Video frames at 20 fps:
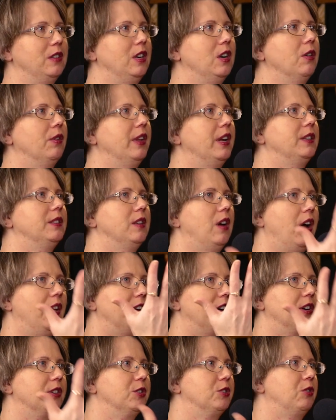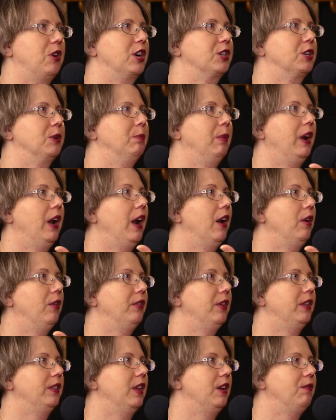they saw the construction, but I don't
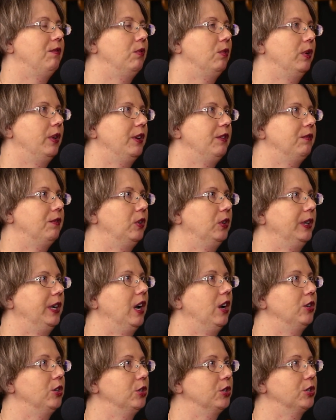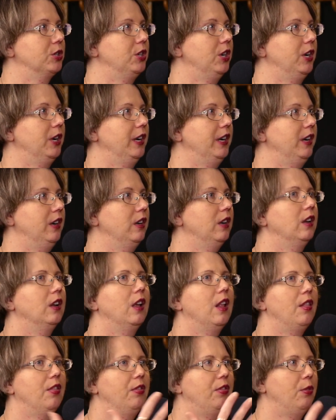think they've really fully understood.
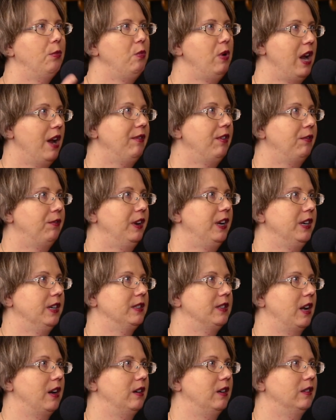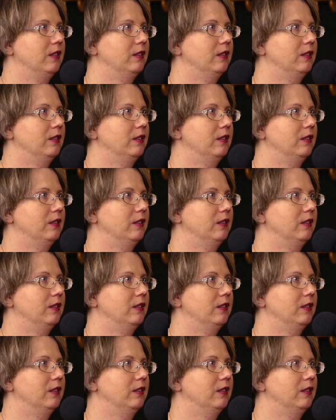We have a fitness center.